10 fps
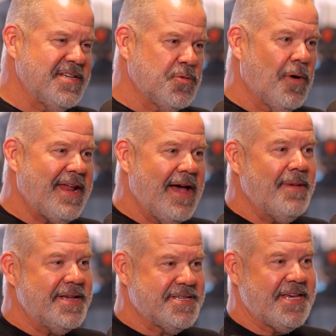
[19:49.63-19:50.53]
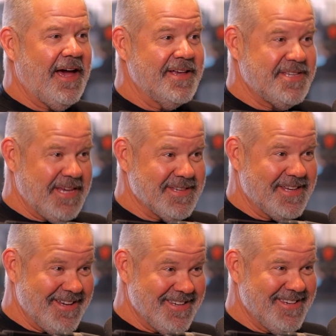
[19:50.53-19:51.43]
is what MSCI says
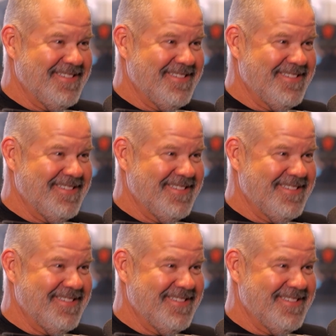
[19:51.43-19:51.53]
it is.